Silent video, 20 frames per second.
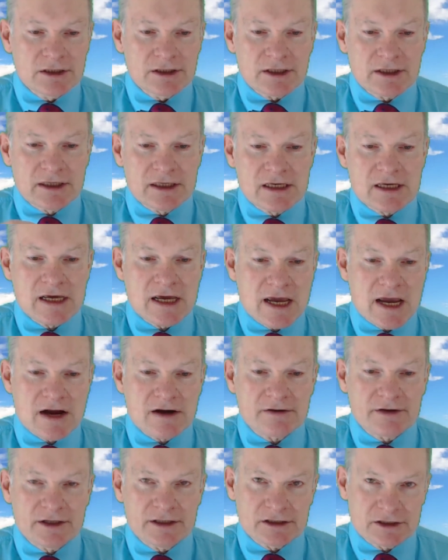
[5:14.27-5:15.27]
the key
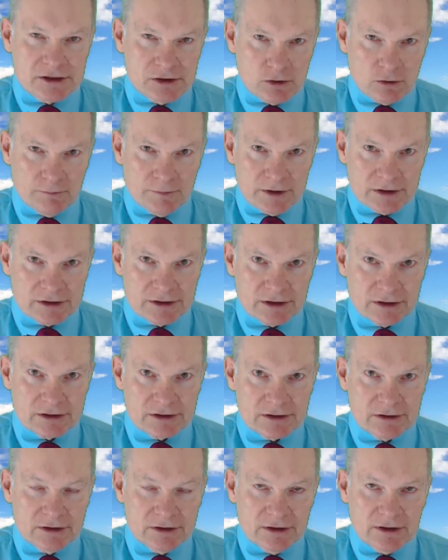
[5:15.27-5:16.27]
areas in your
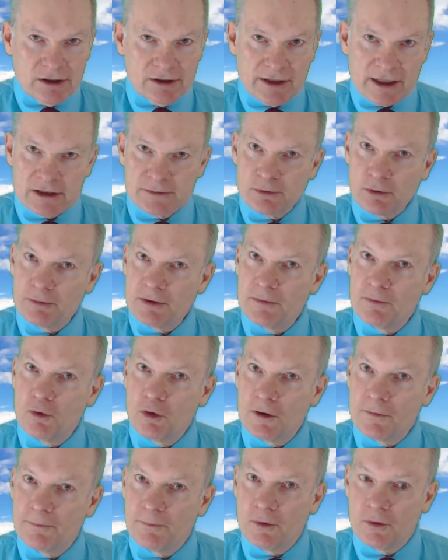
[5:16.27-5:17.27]
business. And that's probably
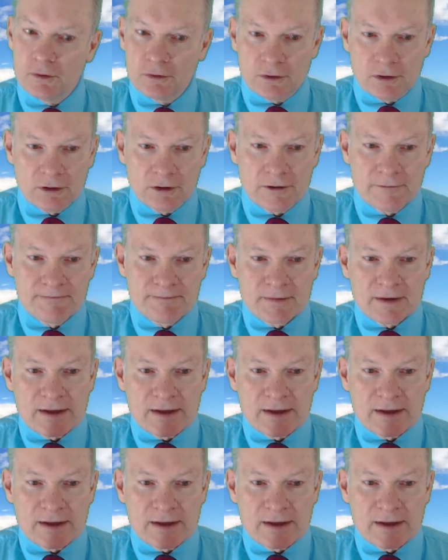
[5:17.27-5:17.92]
more important.